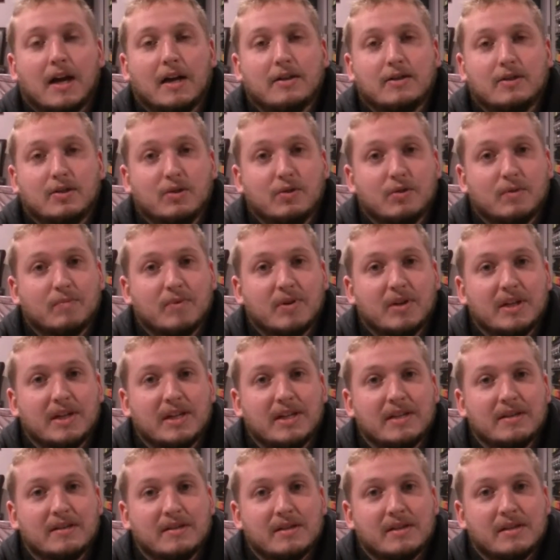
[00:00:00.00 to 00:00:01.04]
Duke
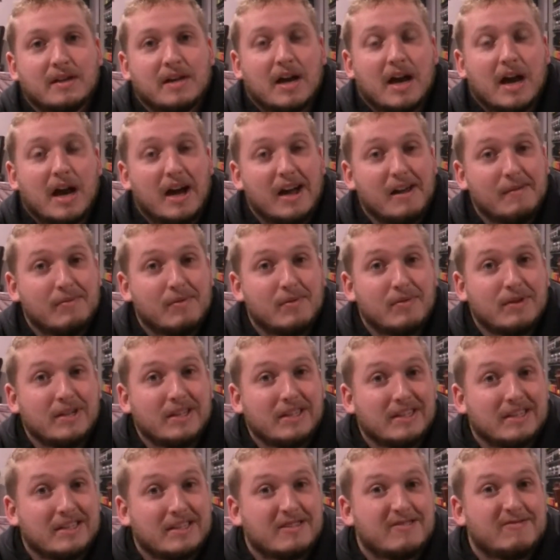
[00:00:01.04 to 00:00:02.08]
plays High
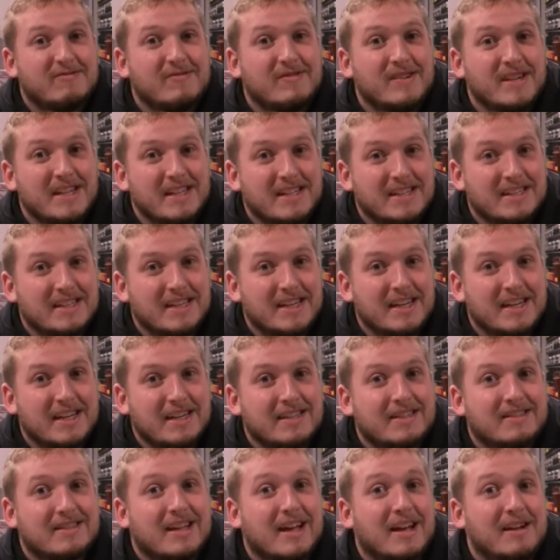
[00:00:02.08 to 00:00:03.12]
Point this Wednesday,
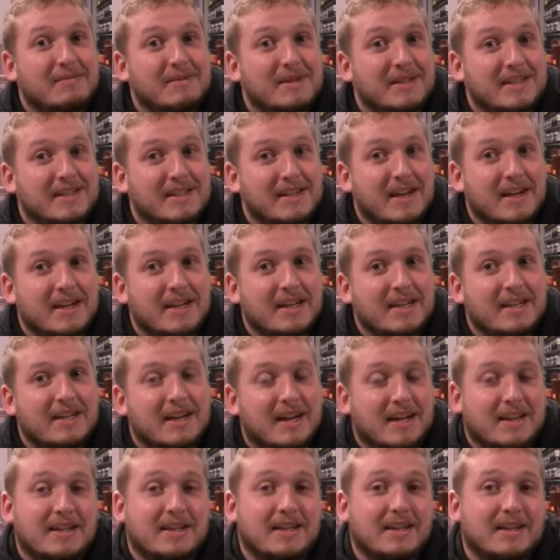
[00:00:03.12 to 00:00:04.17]
so that'll be exciting.
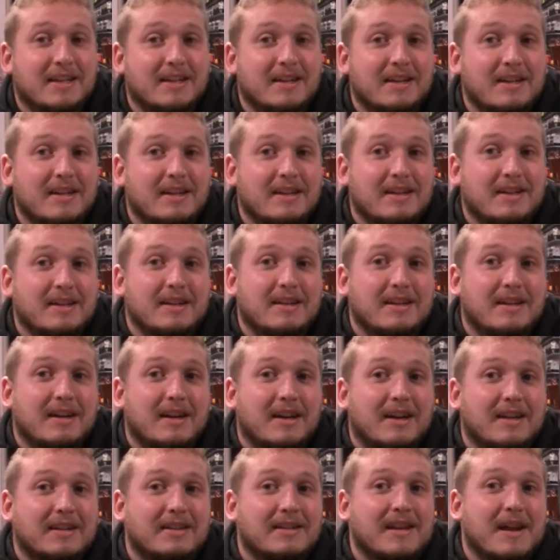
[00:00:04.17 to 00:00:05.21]
I think
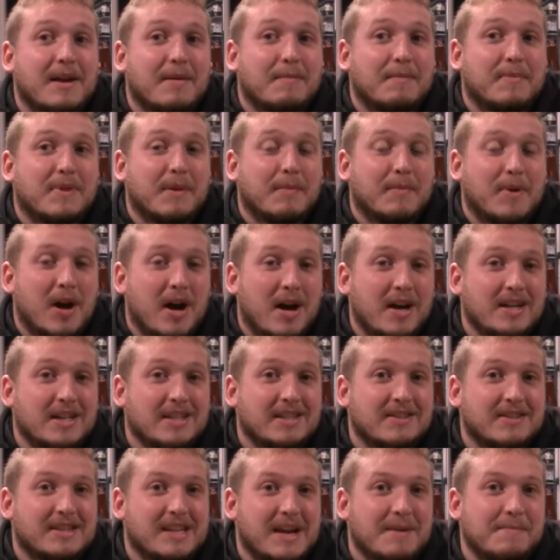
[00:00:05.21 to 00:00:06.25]
the
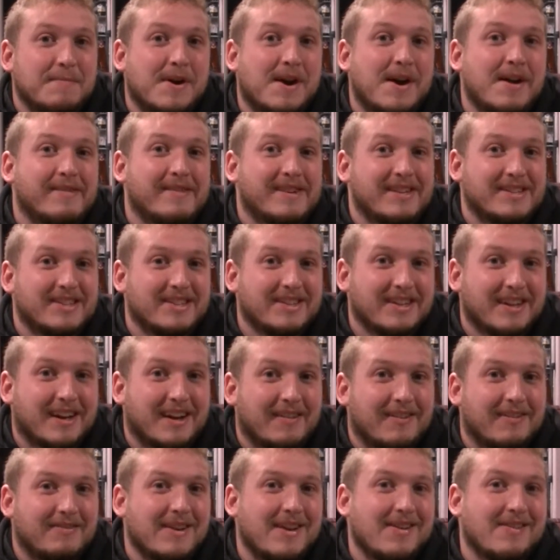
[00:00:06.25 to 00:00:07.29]
Bonnies of St. Bonaventure are going
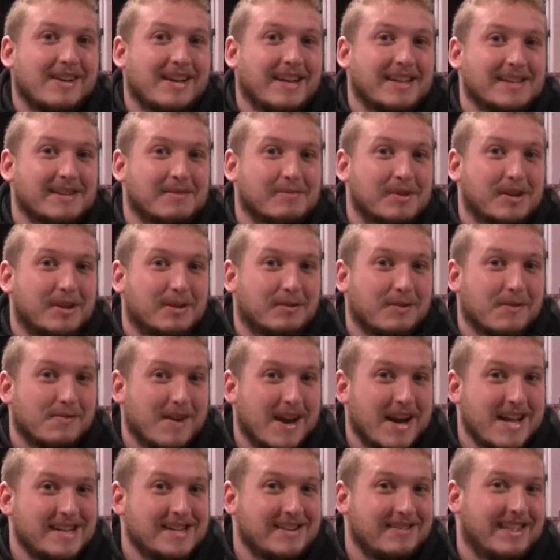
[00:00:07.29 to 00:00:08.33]
to maybe get some little
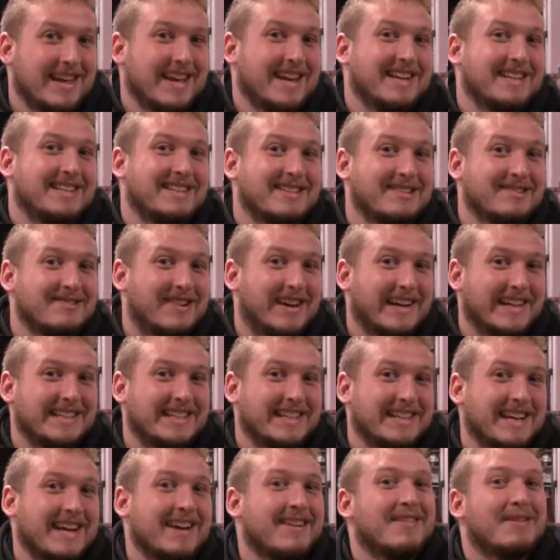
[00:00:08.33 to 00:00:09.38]
revenge. If they do watch
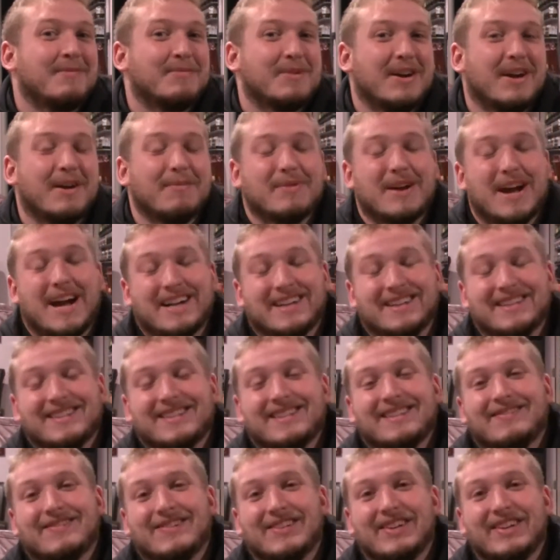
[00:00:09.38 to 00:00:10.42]
that game, they'll probably
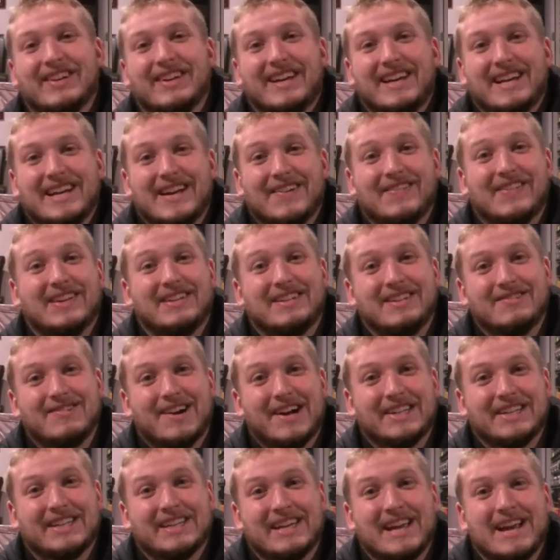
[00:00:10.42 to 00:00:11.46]
practice. But if they do
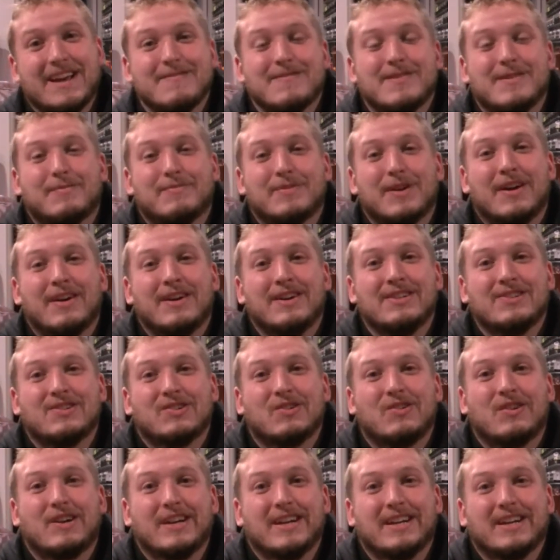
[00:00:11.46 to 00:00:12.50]
watch that game, they'll probably
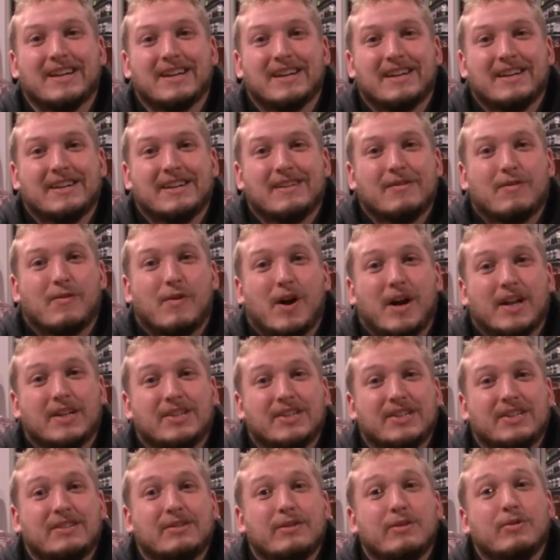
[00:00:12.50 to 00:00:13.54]
enjoy
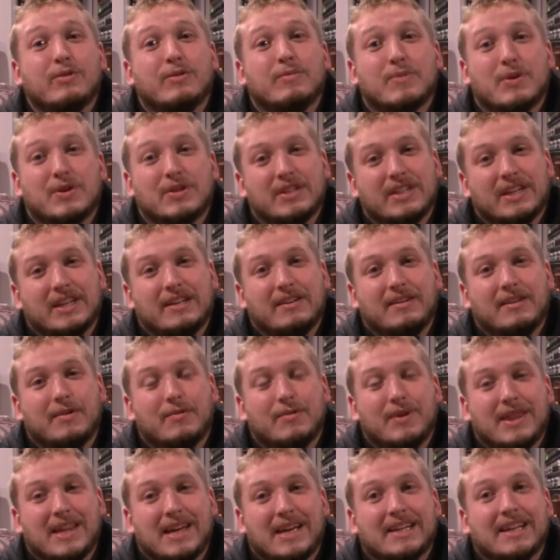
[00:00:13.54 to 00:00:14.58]
watching Duke most likely
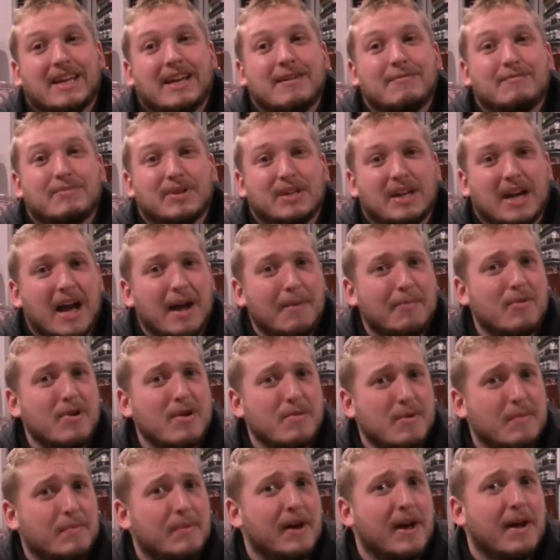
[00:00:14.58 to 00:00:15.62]
win that game. But High
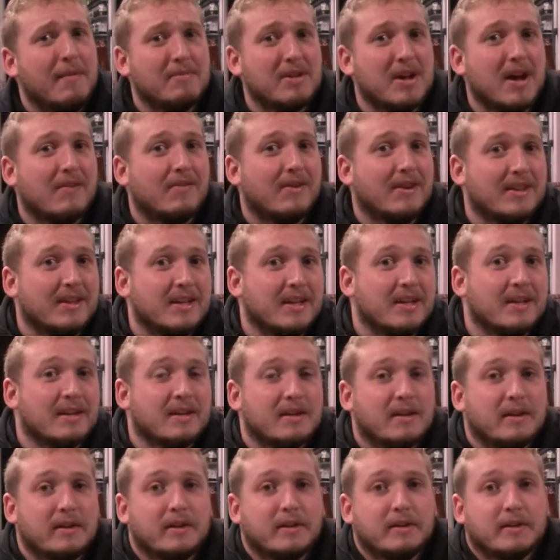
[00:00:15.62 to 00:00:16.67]
Point will play them tough, I think.
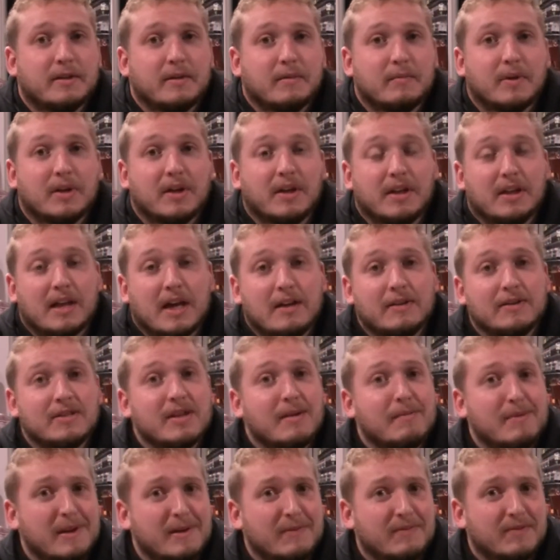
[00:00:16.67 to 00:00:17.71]
But that'll
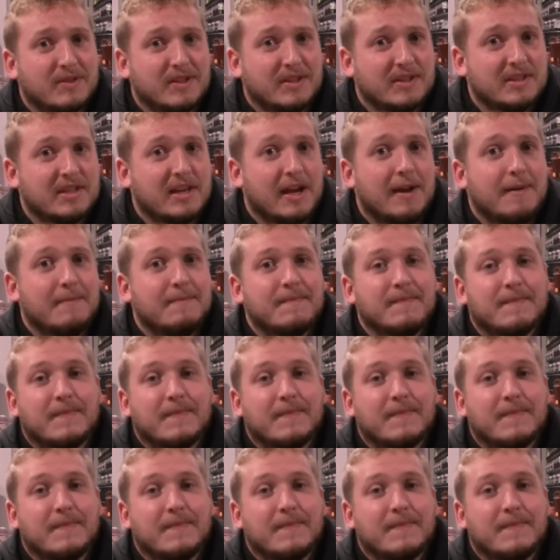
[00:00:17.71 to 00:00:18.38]
sum it up for this game.